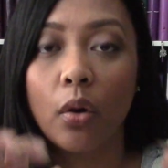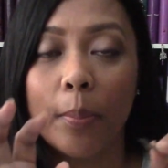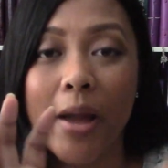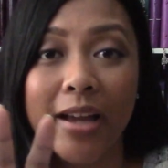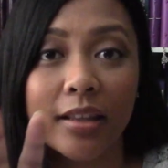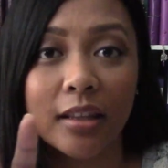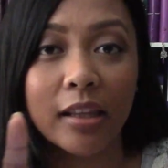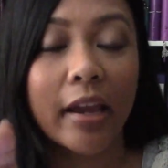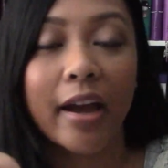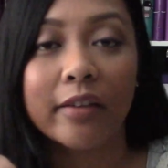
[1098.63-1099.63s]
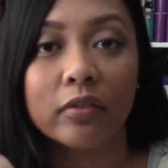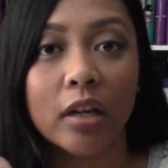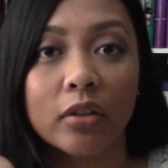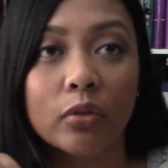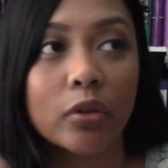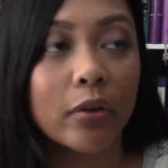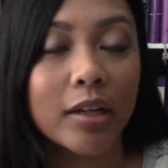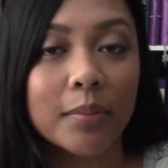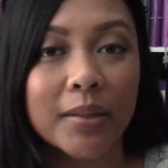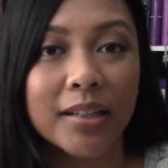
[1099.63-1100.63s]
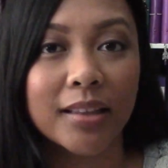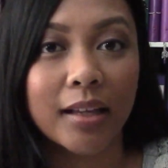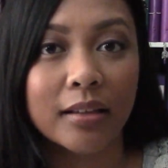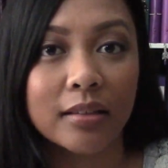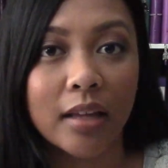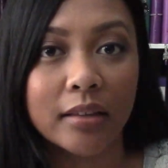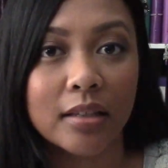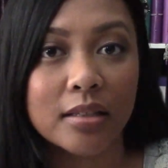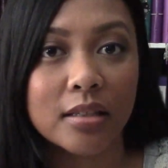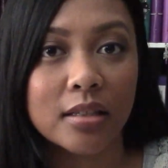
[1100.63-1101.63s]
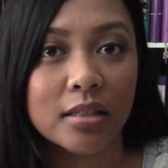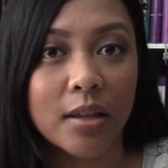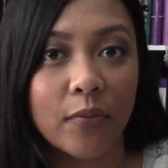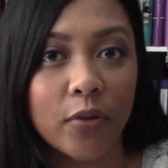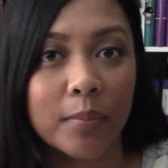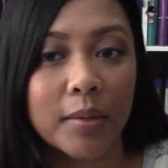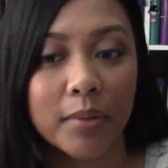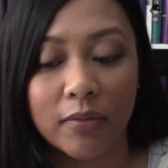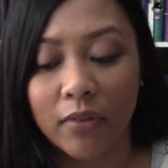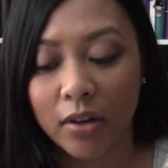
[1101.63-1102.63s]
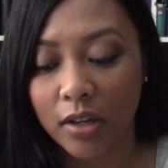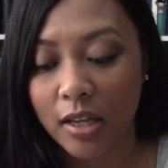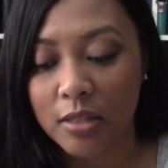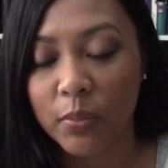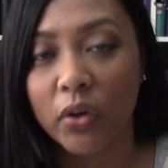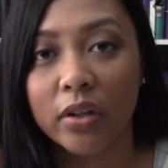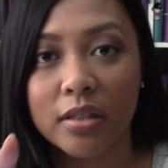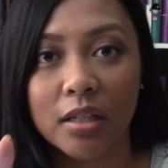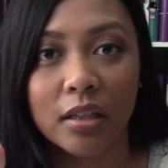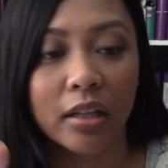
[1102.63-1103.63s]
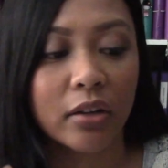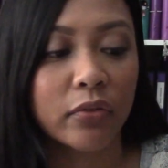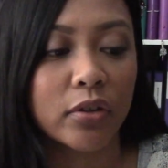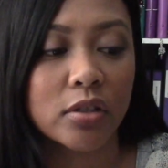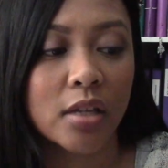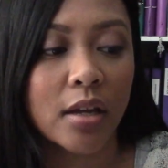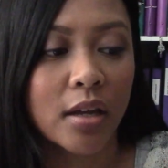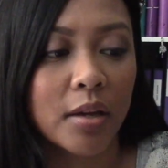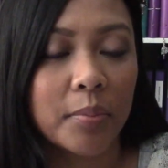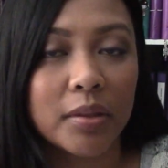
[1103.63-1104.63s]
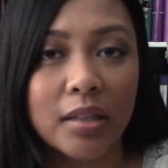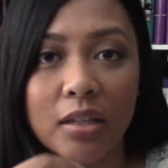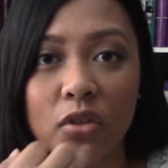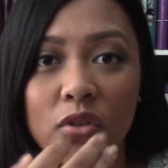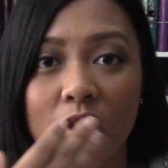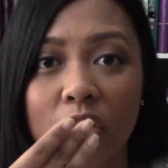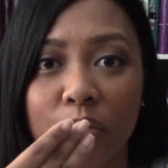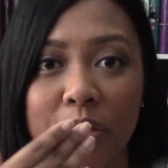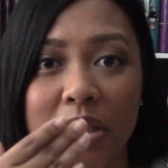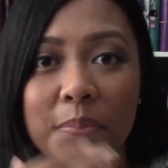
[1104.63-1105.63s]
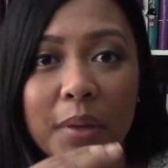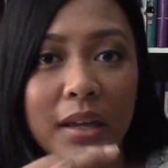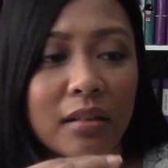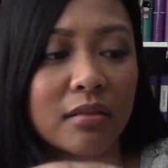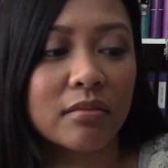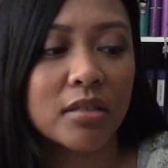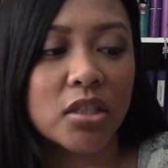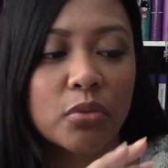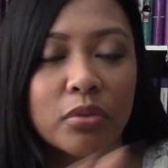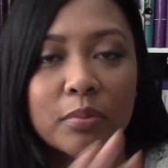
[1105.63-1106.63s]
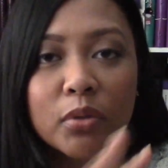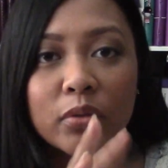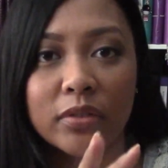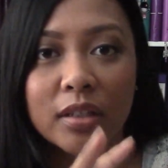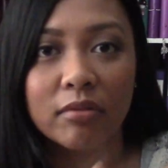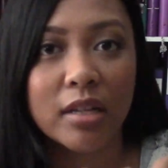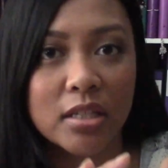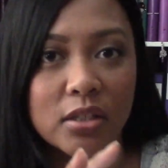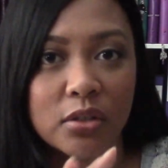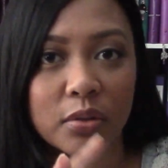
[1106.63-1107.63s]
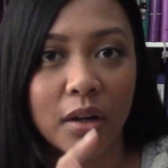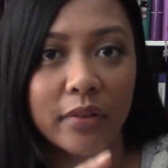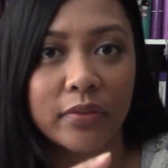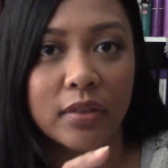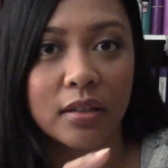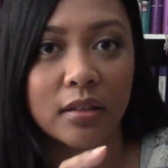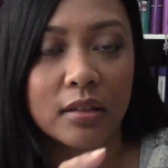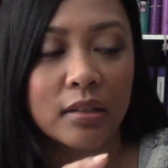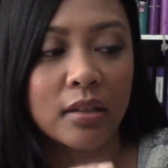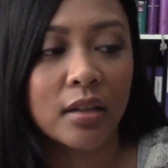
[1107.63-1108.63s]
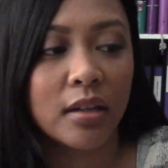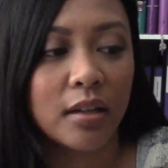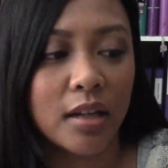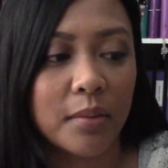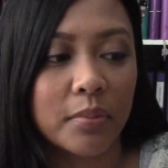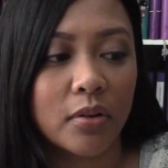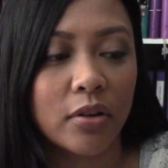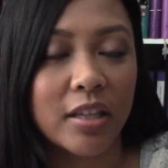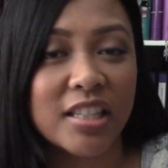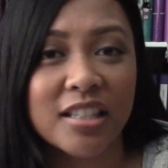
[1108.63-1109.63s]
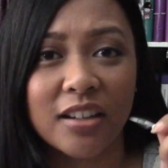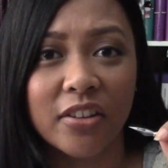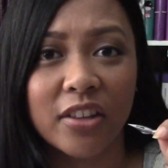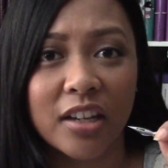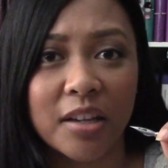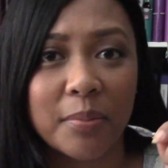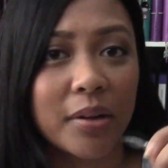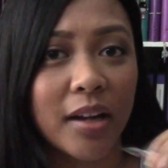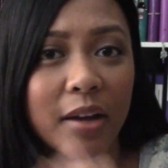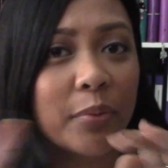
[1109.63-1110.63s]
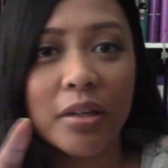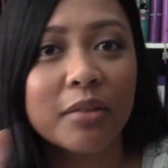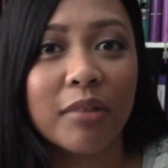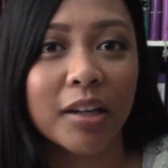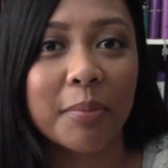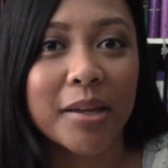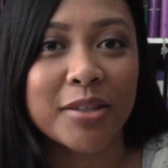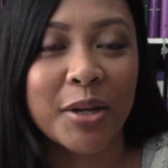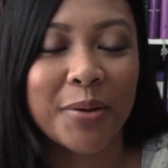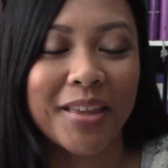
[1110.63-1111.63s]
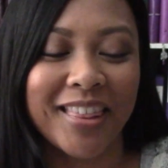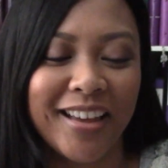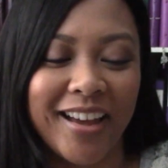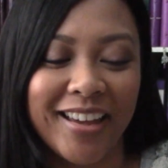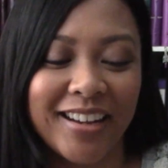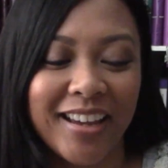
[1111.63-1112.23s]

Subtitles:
back in the day, I don't know anybody that does this except for maybe very experienced calligraphers, but they use their own spit to remove the residue off the nib, or they suck on the nib, but I wouldn't recommend doing that.